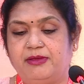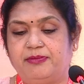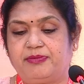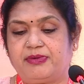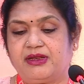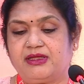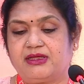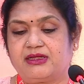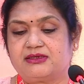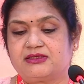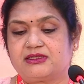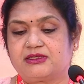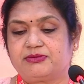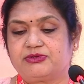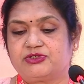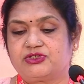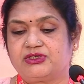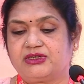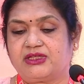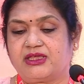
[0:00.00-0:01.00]

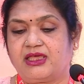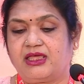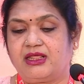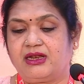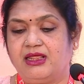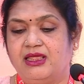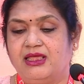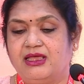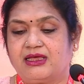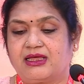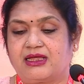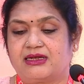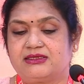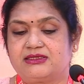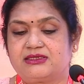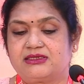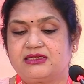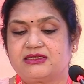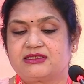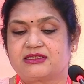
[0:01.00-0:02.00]
preconception care,
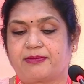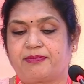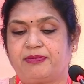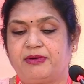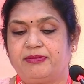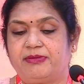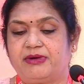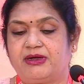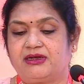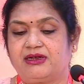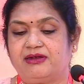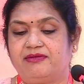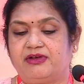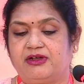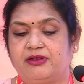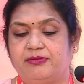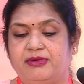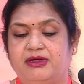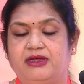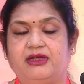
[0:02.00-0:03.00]
consider supplemental
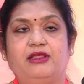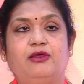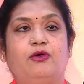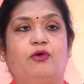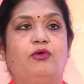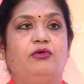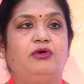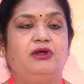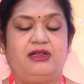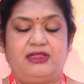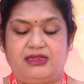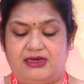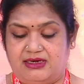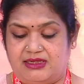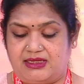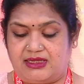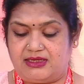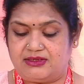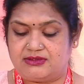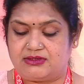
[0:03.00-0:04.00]
vitamin D only
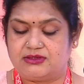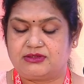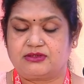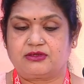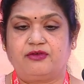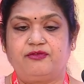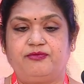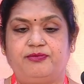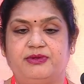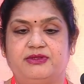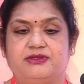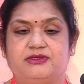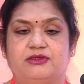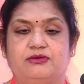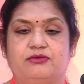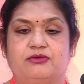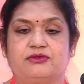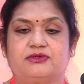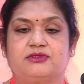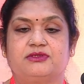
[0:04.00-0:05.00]
in cases of
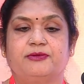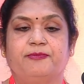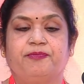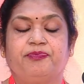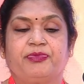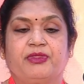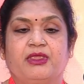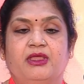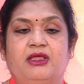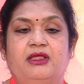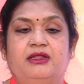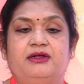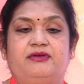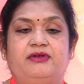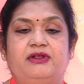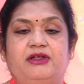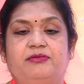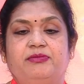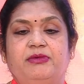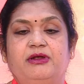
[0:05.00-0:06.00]
PCOS.
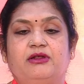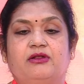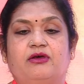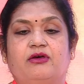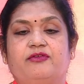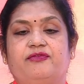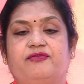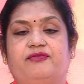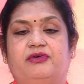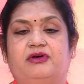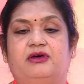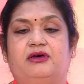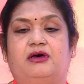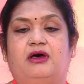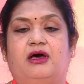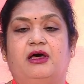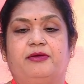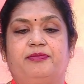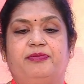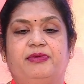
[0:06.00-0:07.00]
Treatment of
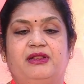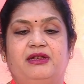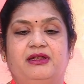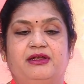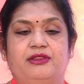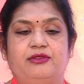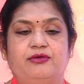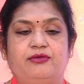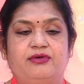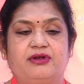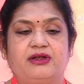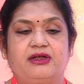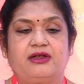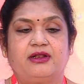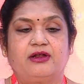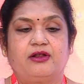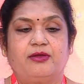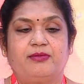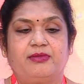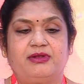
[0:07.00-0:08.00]
RPL in uterine
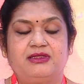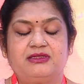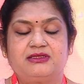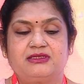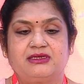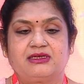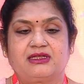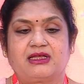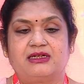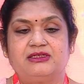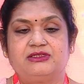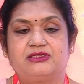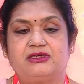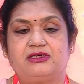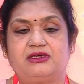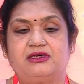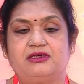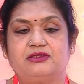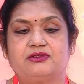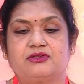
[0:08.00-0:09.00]
anomalies. In
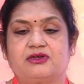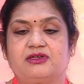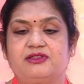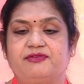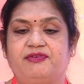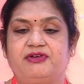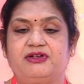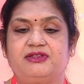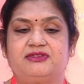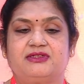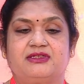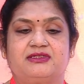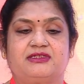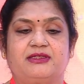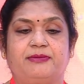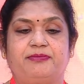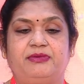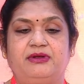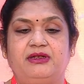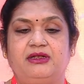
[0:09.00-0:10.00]
congenital disorder, if it is a
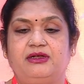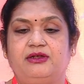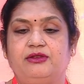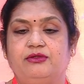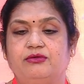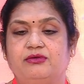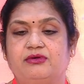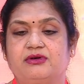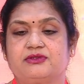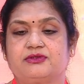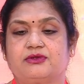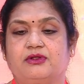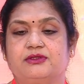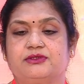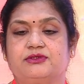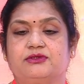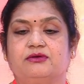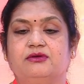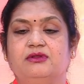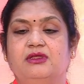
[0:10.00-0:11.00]
septate uterus
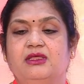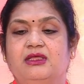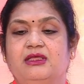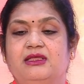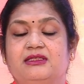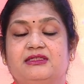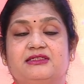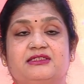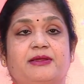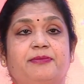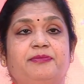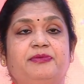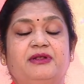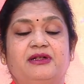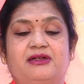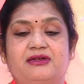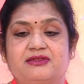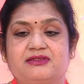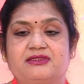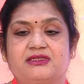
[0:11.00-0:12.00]
also,
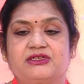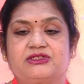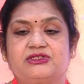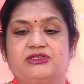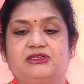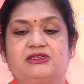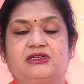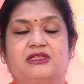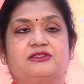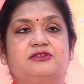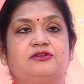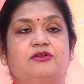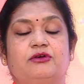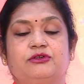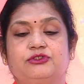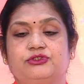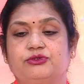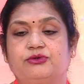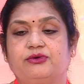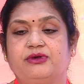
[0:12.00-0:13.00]
septal resection does not
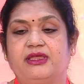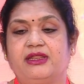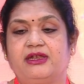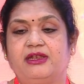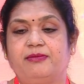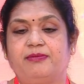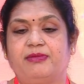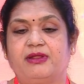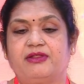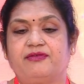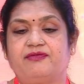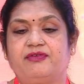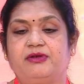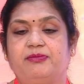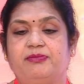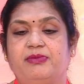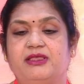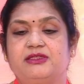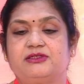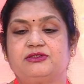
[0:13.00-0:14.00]
show any
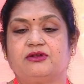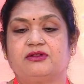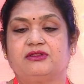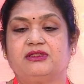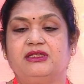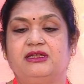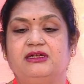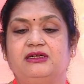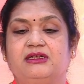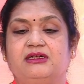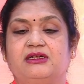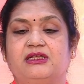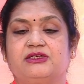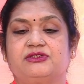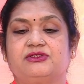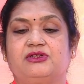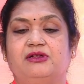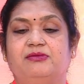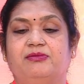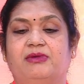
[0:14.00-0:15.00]
benefit based on the
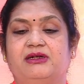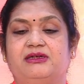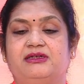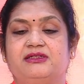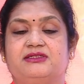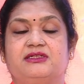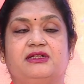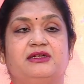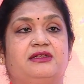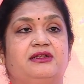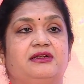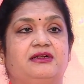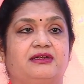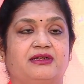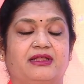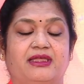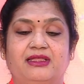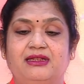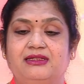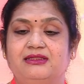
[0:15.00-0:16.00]
international multicentric
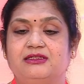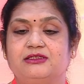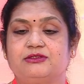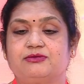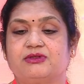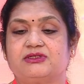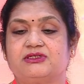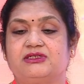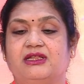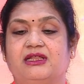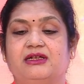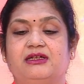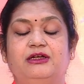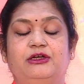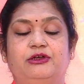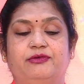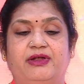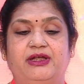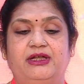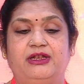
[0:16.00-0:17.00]
trial. This was done in
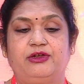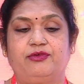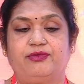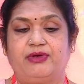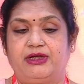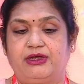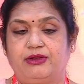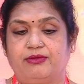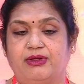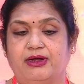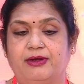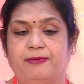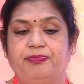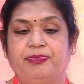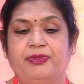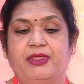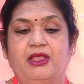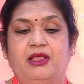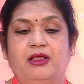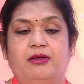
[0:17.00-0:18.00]
2021.
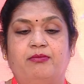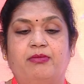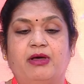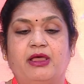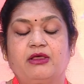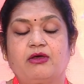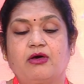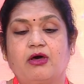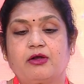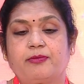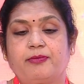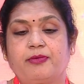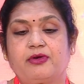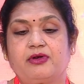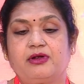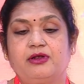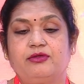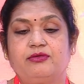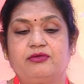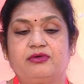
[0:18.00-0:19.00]

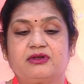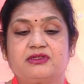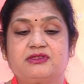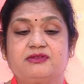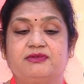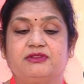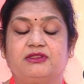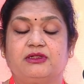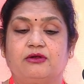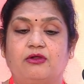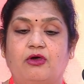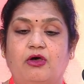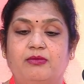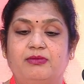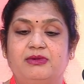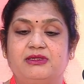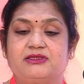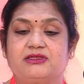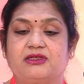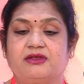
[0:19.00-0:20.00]
Bicorporeal uterus with a
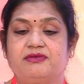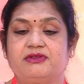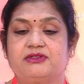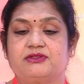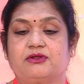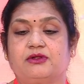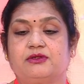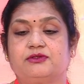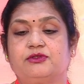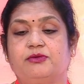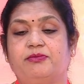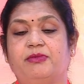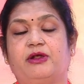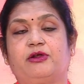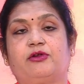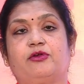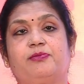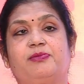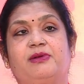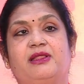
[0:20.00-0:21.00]
normal cervix also,
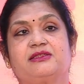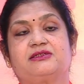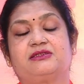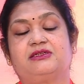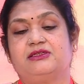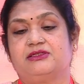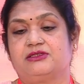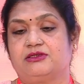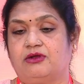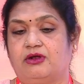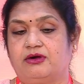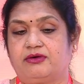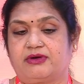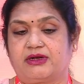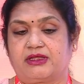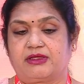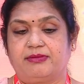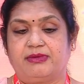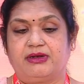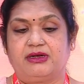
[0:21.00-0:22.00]
metroplasty is not
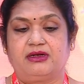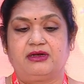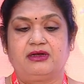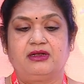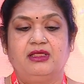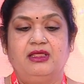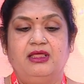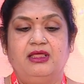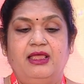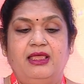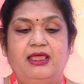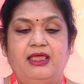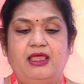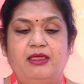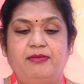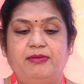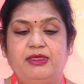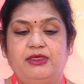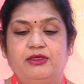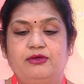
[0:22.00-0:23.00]
recommended.
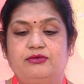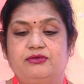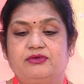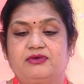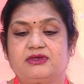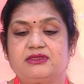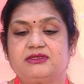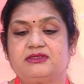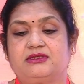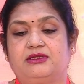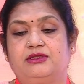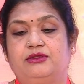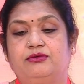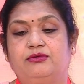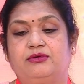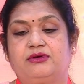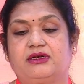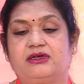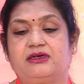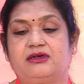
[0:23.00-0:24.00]
Hemiuterus,
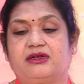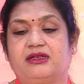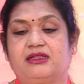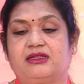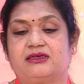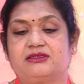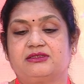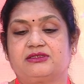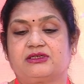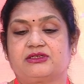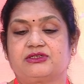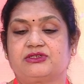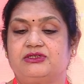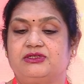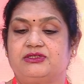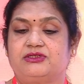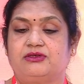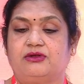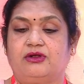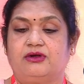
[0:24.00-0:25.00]
uterine reconstruction
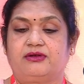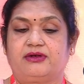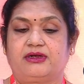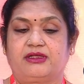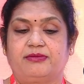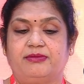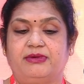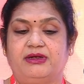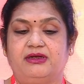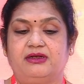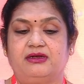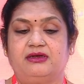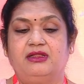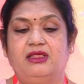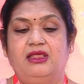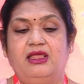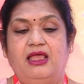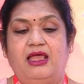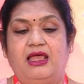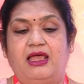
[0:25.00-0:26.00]
is not recommended.
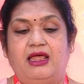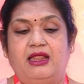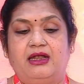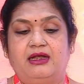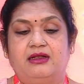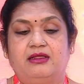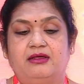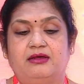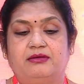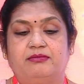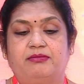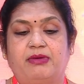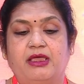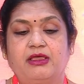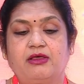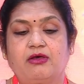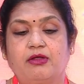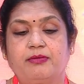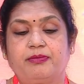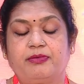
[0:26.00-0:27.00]
And
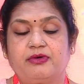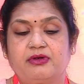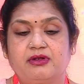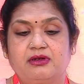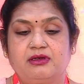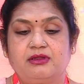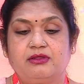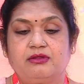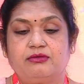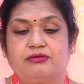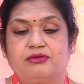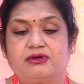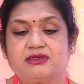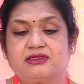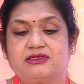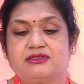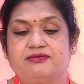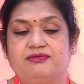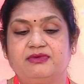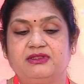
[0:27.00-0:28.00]
bicorporeal
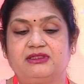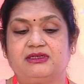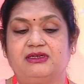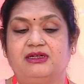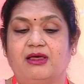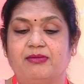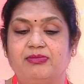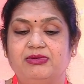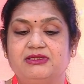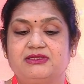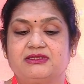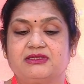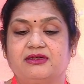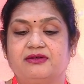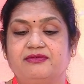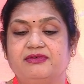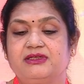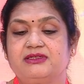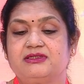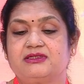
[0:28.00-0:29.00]
uterus with double
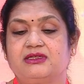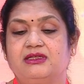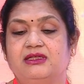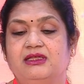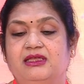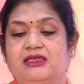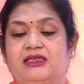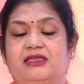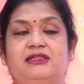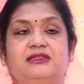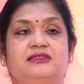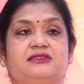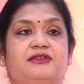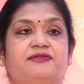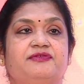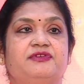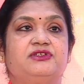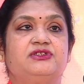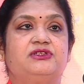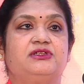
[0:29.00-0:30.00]
cervix,
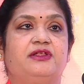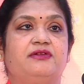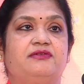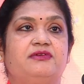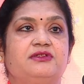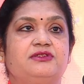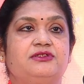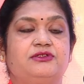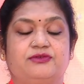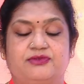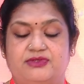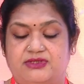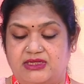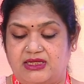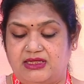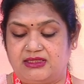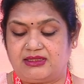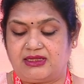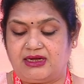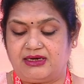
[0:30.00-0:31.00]
insufficient evidence to
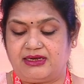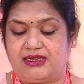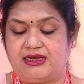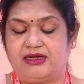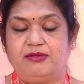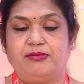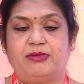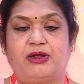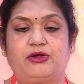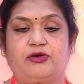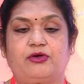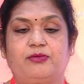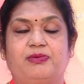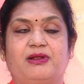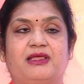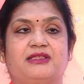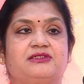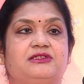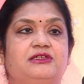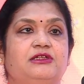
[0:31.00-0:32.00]
say that any
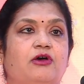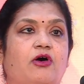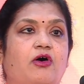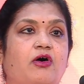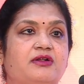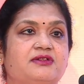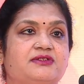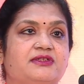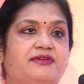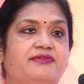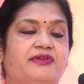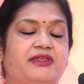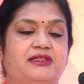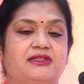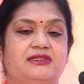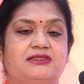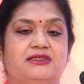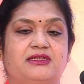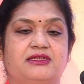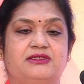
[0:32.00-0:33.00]
metroplasty or
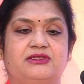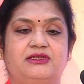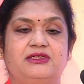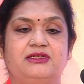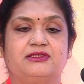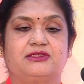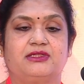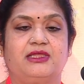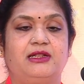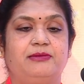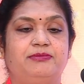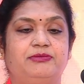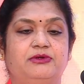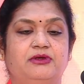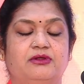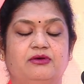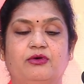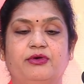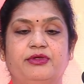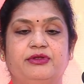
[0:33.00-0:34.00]
cervical surgery is
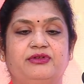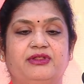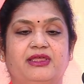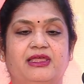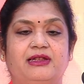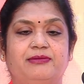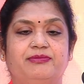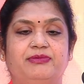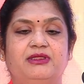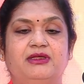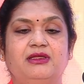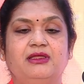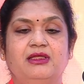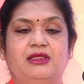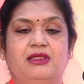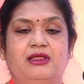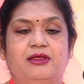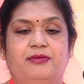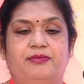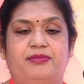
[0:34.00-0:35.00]
going to help the
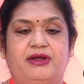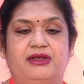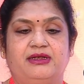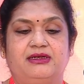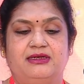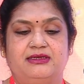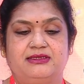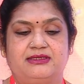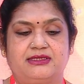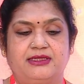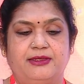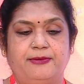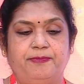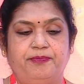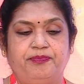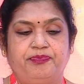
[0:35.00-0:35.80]
pregnancy.